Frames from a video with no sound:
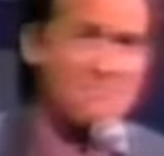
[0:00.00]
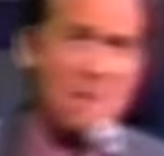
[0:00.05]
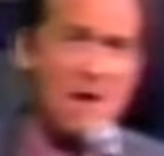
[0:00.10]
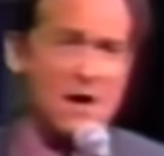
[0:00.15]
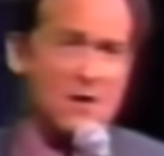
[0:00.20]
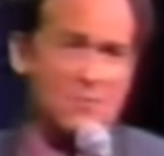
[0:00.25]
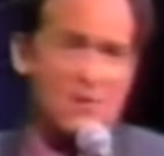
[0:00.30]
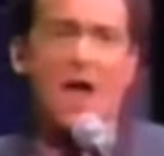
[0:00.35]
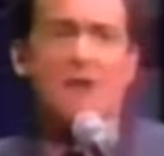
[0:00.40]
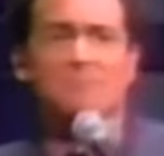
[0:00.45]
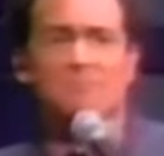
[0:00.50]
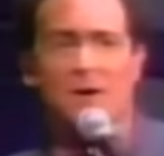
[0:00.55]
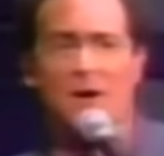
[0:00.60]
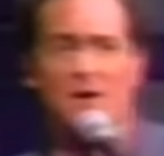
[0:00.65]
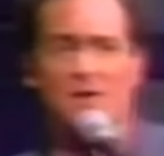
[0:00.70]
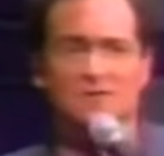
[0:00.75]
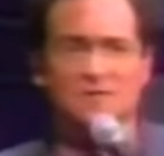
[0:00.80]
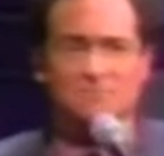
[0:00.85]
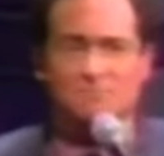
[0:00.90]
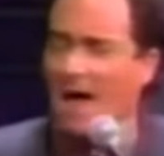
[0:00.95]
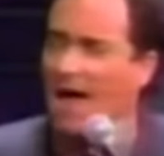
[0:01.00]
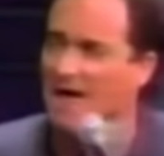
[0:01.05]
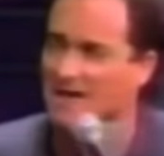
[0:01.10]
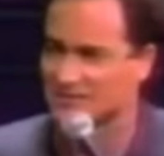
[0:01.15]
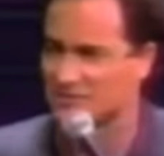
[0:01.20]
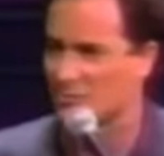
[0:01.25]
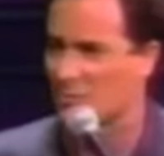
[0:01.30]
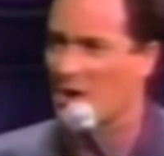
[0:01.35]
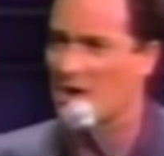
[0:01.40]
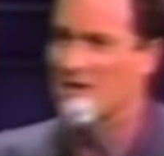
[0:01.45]
My grandparents
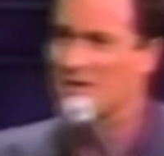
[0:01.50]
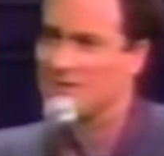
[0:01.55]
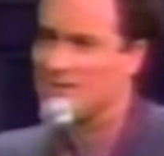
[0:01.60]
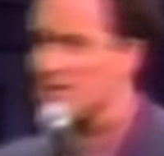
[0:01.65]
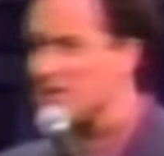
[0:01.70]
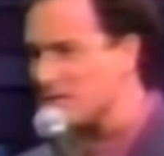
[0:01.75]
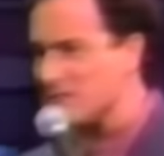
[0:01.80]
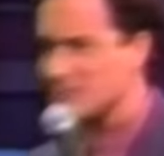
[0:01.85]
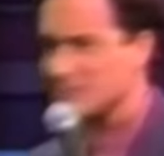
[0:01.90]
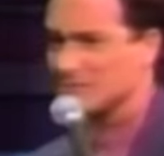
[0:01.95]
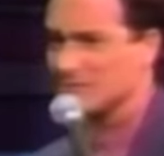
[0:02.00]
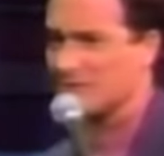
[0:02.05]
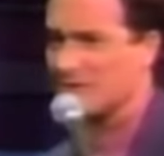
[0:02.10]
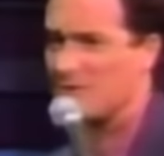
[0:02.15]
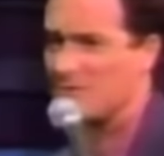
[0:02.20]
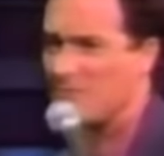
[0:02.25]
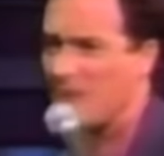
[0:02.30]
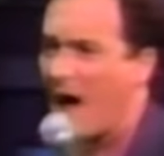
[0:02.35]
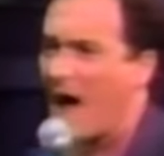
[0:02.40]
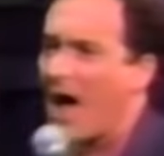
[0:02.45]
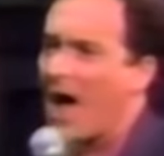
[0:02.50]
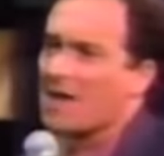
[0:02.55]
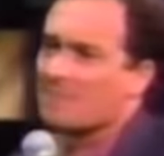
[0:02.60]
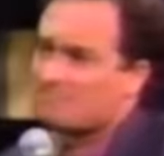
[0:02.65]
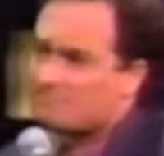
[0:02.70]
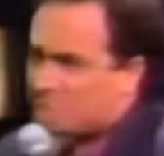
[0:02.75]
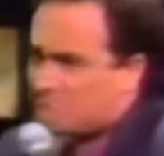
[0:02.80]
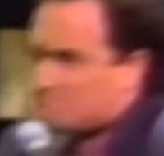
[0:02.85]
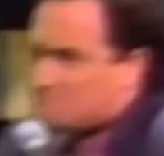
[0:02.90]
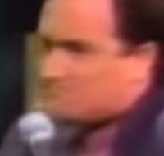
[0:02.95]
passed away years ago.
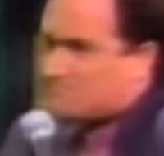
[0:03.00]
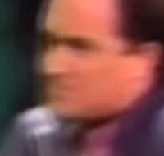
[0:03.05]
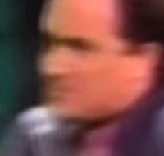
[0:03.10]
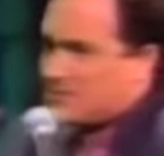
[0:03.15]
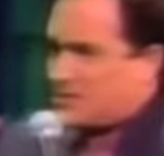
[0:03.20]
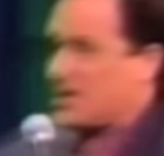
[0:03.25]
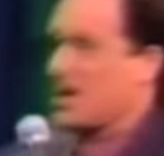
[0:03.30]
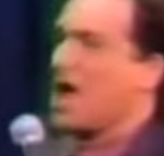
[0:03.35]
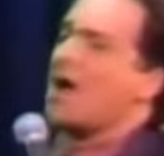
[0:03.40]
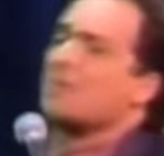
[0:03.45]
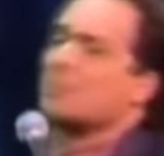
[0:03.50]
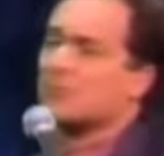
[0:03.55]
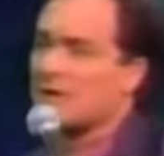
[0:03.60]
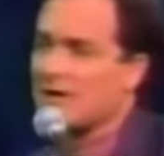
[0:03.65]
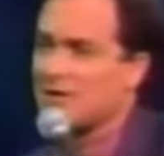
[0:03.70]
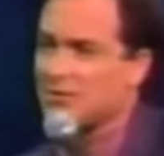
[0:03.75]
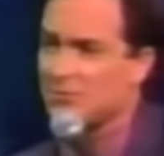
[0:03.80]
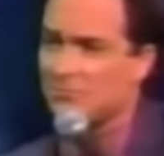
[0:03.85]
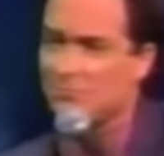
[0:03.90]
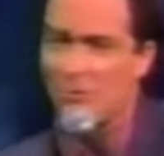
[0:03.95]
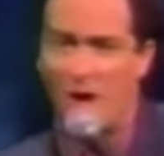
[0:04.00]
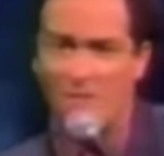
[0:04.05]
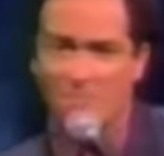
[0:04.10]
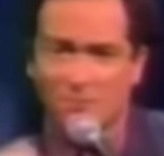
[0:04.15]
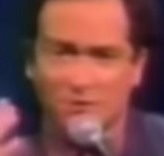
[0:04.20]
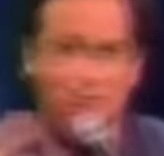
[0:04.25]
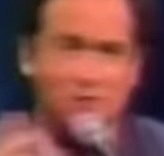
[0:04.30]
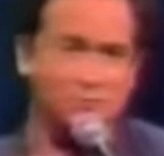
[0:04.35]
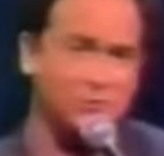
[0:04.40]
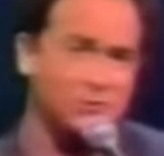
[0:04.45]
I can't relate to your
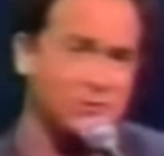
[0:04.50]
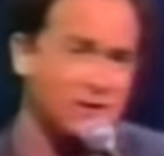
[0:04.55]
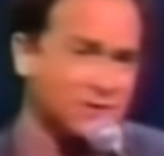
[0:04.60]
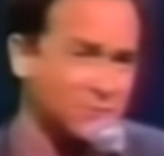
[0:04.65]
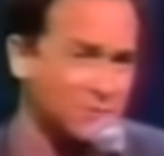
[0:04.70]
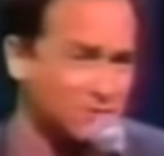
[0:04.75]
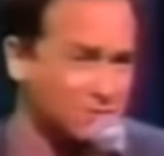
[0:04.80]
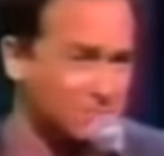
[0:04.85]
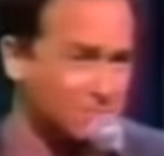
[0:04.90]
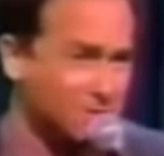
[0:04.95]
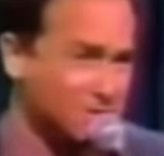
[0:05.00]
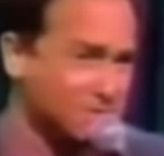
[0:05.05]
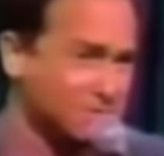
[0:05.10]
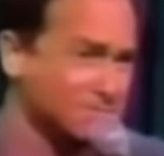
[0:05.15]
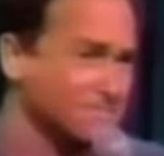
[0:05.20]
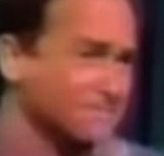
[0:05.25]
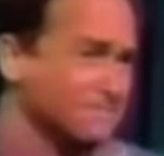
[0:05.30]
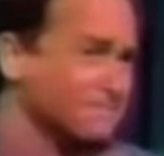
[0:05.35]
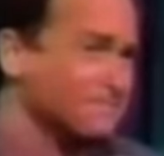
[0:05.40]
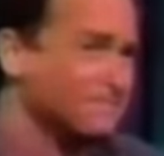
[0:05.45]
problem. Good luck to you. Next question, please.